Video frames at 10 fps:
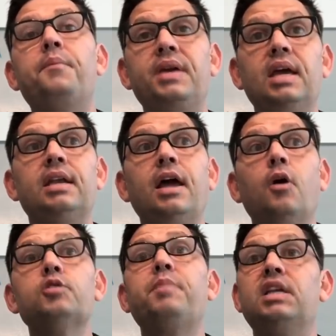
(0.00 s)

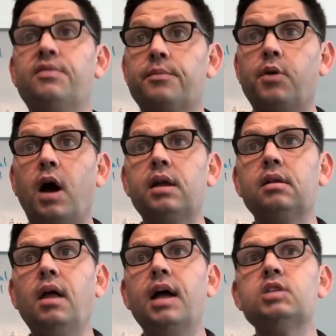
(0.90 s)
P&Ls by different product
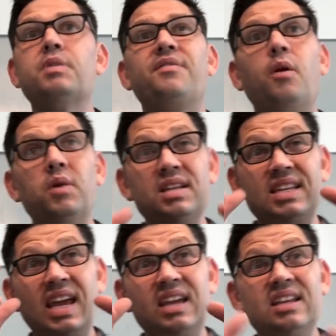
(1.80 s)
lines, but if I wanted to
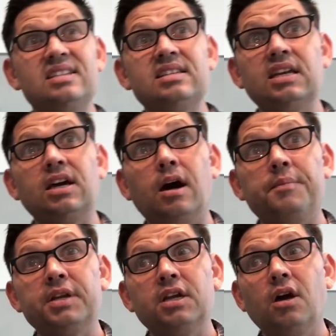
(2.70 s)
take an existing
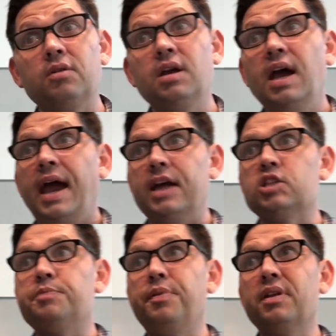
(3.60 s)
company code and
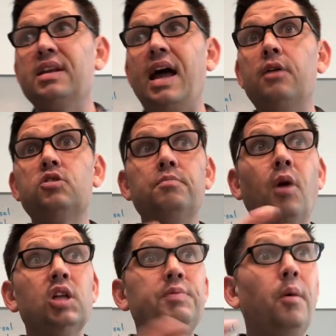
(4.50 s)
split it out into
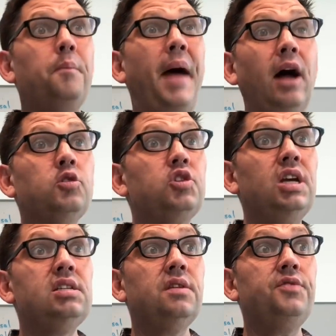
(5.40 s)
multiple balance
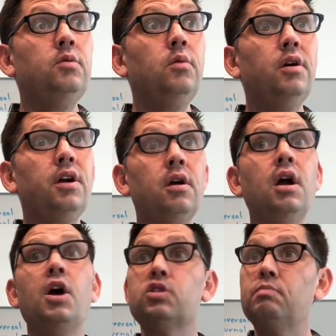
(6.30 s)
sheets, if you will here,
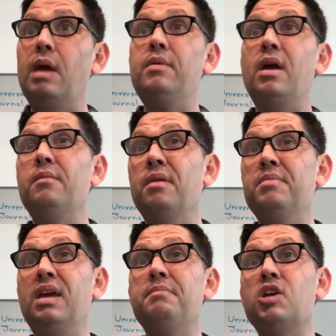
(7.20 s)
so maybe I'm
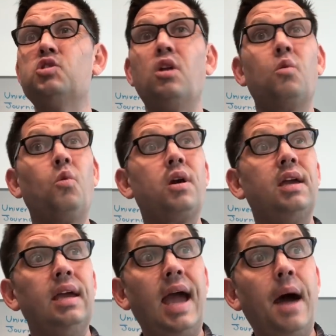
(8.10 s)
being measured on
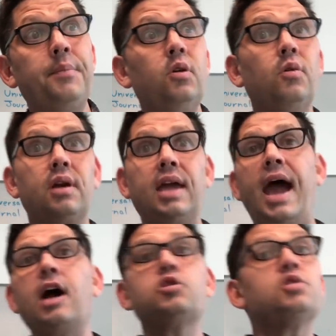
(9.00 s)
working capital or
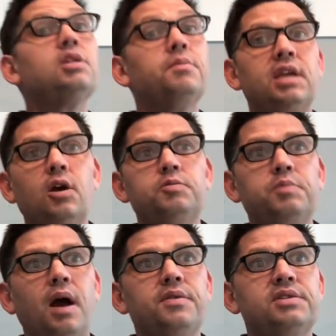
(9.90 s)
cash or something else
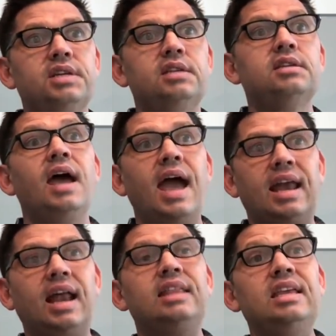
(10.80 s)
behind the scenes,
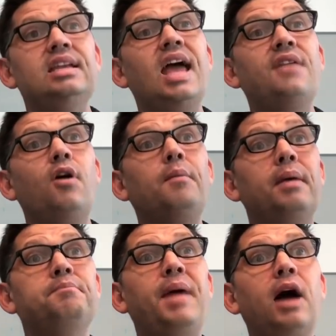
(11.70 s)
and I needed to have all my
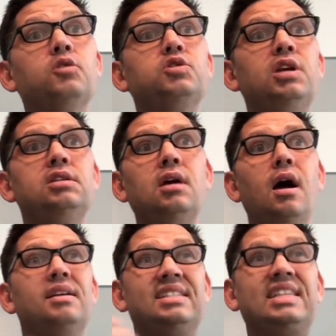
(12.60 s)
balance sheets
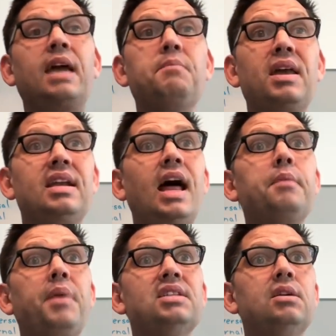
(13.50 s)
segmented
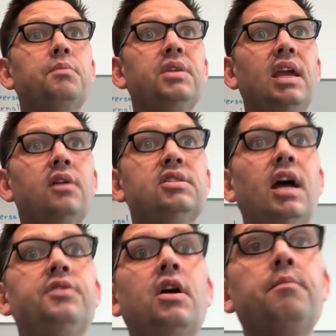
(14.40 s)
out by something else
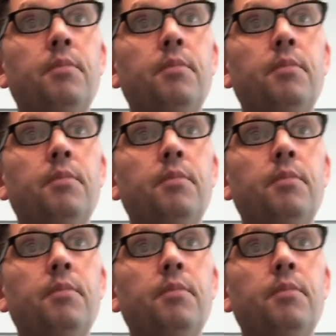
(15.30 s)
out there,